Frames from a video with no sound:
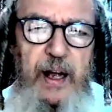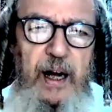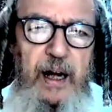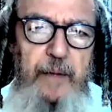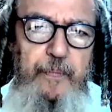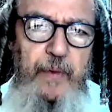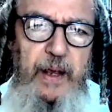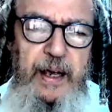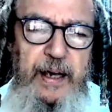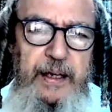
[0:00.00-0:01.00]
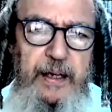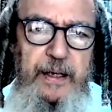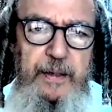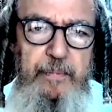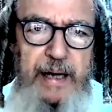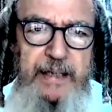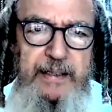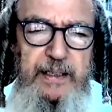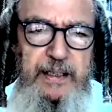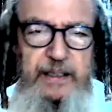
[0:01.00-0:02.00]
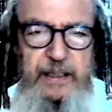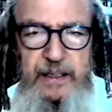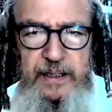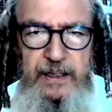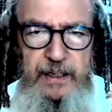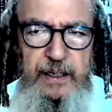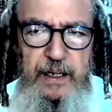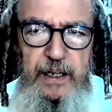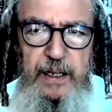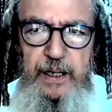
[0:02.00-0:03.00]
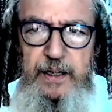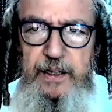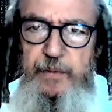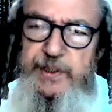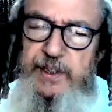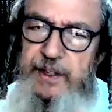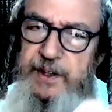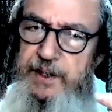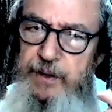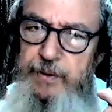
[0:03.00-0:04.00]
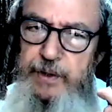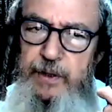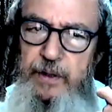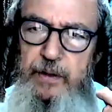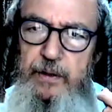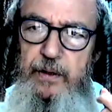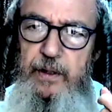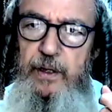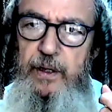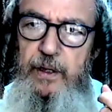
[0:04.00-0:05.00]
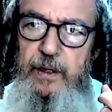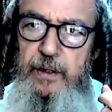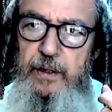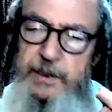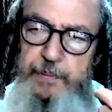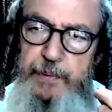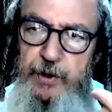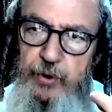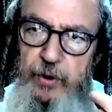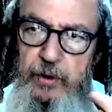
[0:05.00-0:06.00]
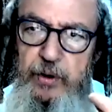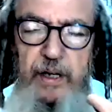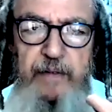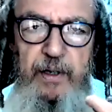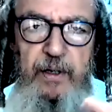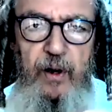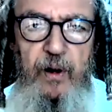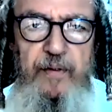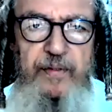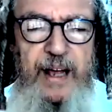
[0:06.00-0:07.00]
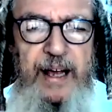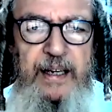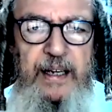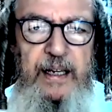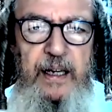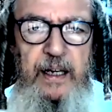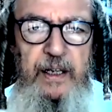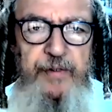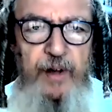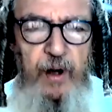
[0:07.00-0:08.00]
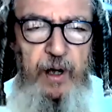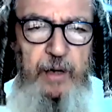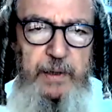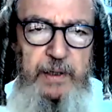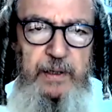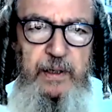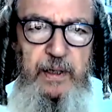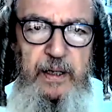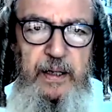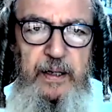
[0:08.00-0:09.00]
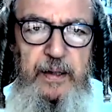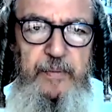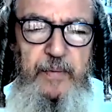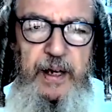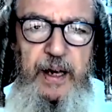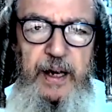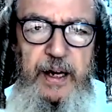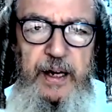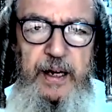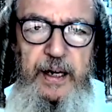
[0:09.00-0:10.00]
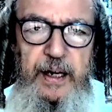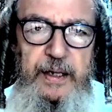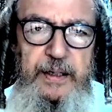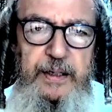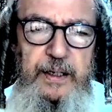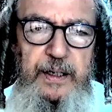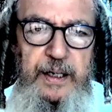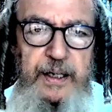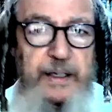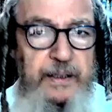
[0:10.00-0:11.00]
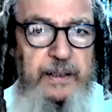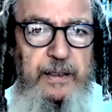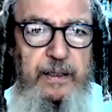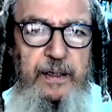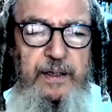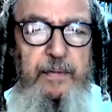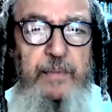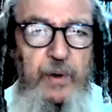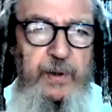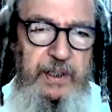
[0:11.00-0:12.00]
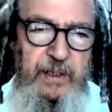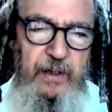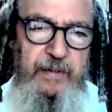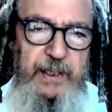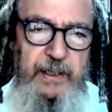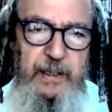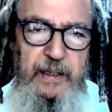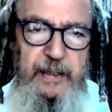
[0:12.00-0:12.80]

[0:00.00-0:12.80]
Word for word: Um, and the the the most ethereal uh, uh, spiritual level of any kind of chokhmah, and, and, is the music of it.